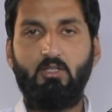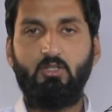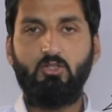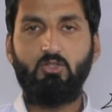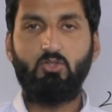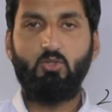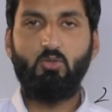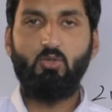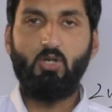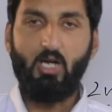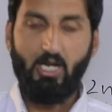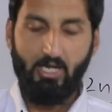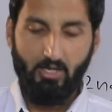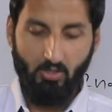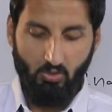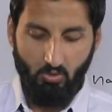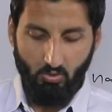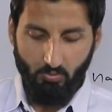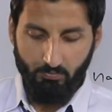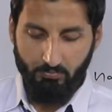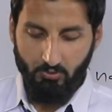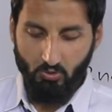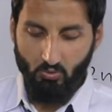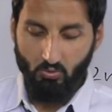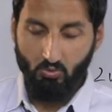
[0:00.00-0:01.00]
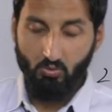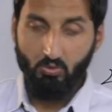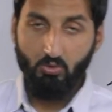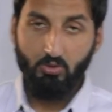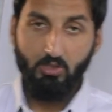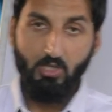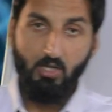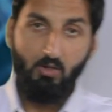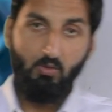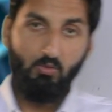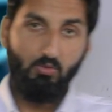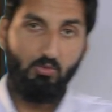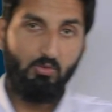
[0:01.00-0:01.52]
So I hope you
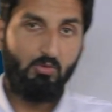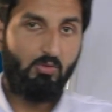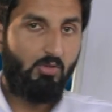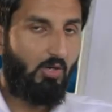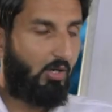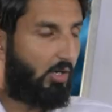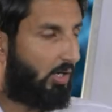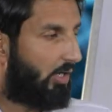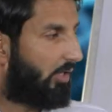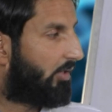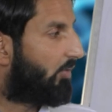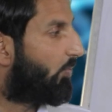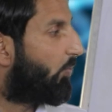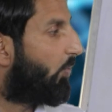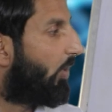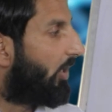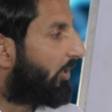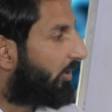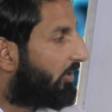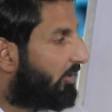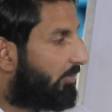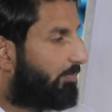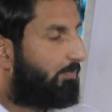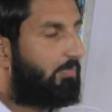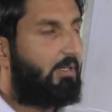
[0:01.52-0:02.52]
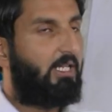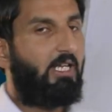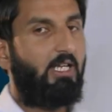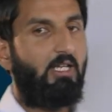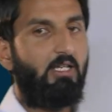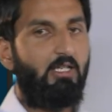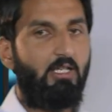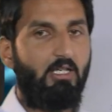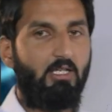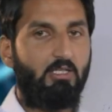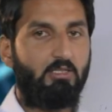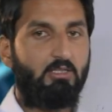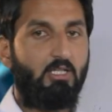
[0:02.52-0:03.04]
now got what the
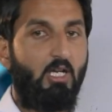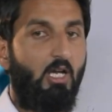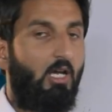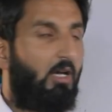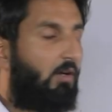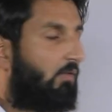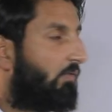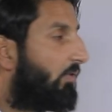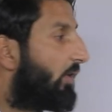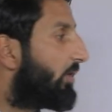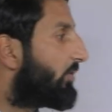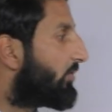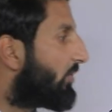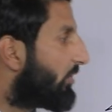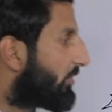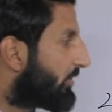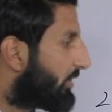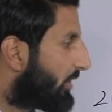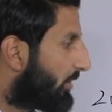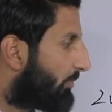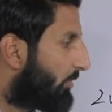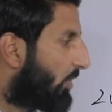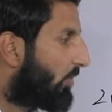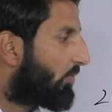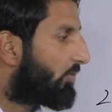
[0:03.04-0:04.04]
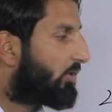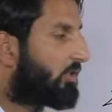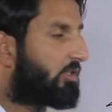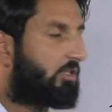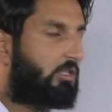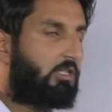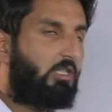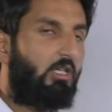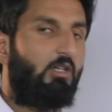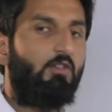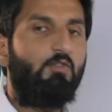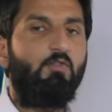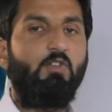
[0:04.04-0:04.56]
plane is. We are talking about the
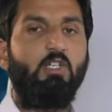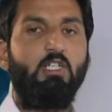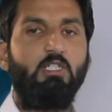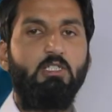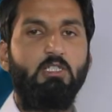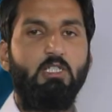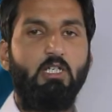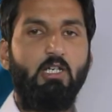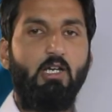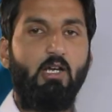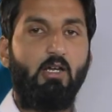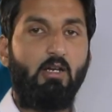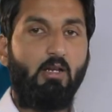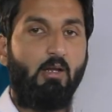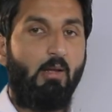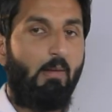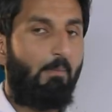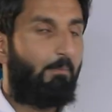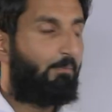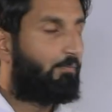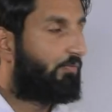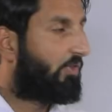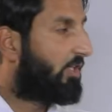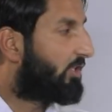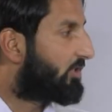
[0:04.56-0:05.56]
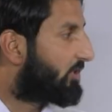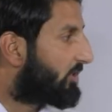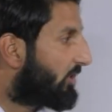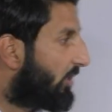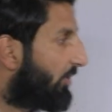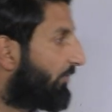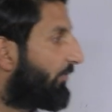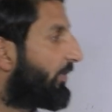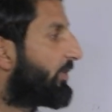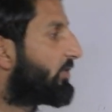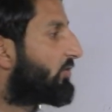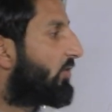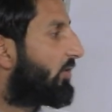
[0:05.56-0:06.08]
surface here. The
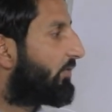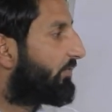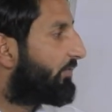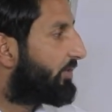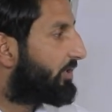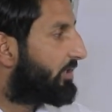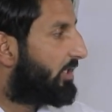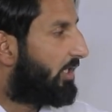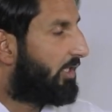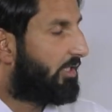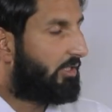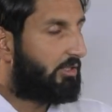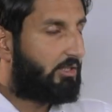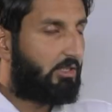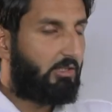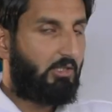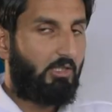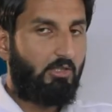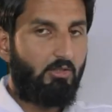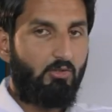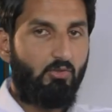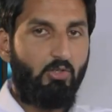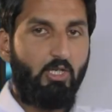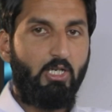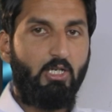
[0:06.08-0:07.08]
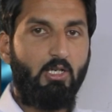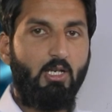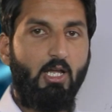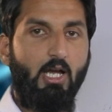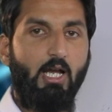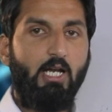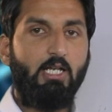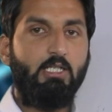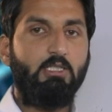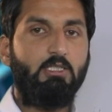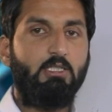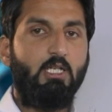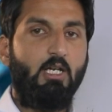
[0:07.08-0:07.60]
surface on which the incident ray
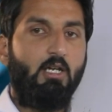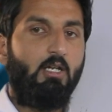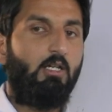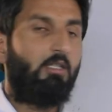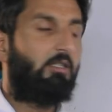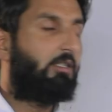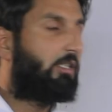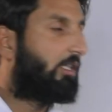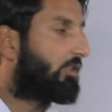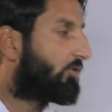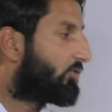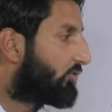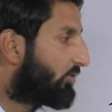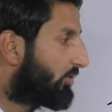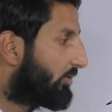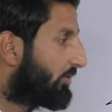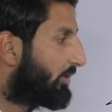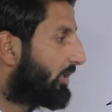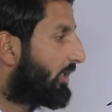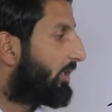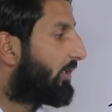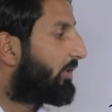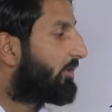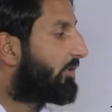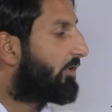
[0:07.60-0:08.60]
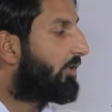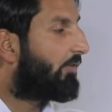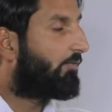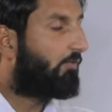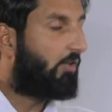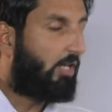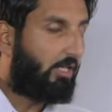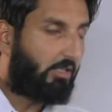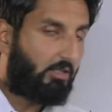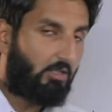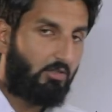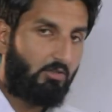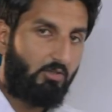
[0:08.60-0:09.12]
lies, the
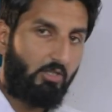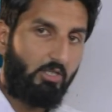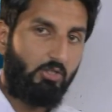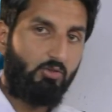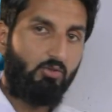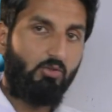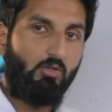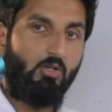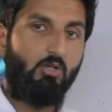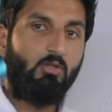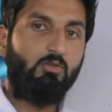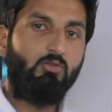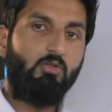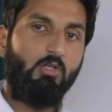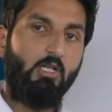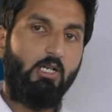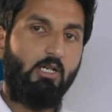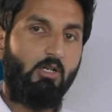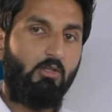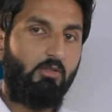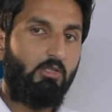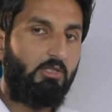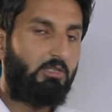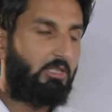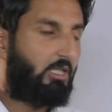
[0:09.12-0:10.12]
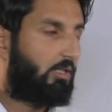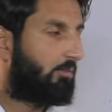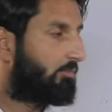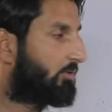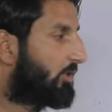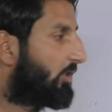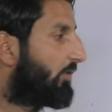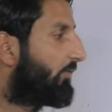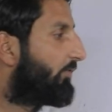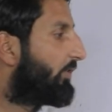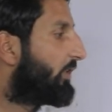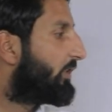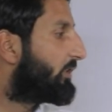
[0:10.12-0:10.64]
reflected ray should also lie on the same
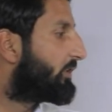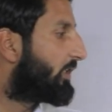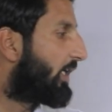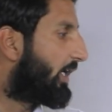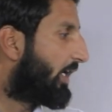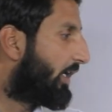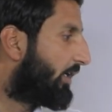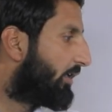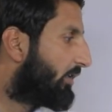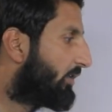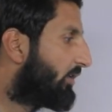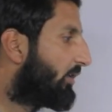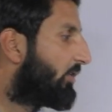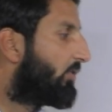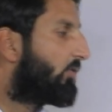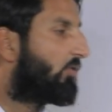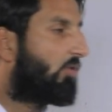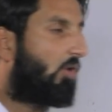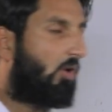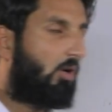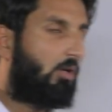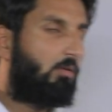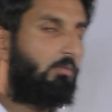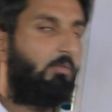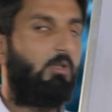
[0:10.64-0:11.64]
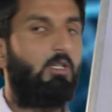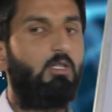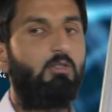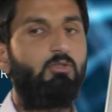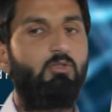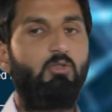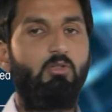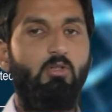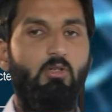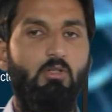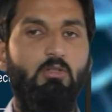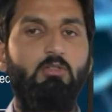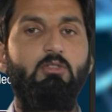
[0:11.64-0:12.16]
surface, and the normal
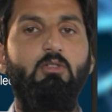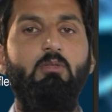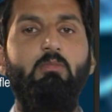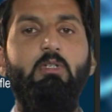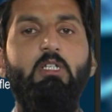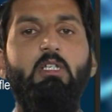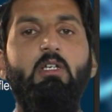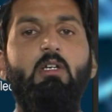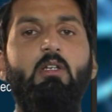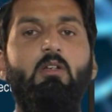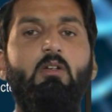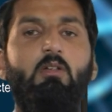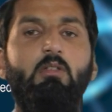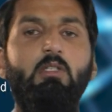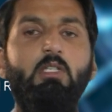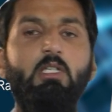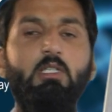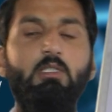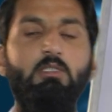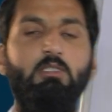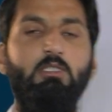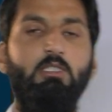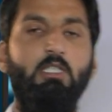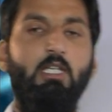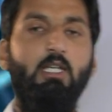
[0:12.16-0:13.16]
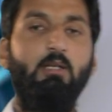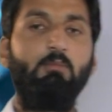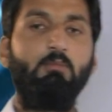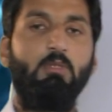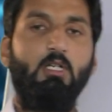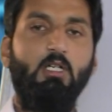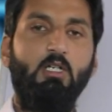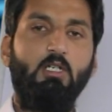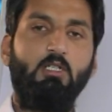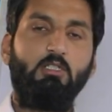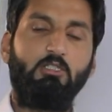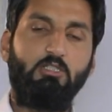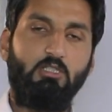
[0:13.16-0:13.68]
should also be there on the same
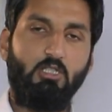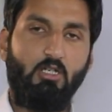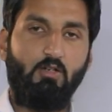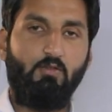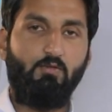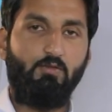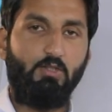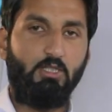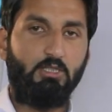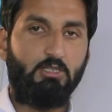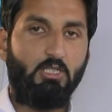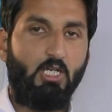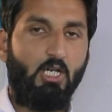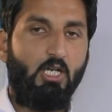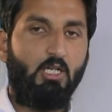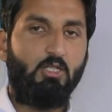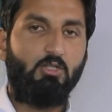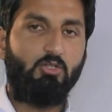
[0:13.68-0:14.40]
surface.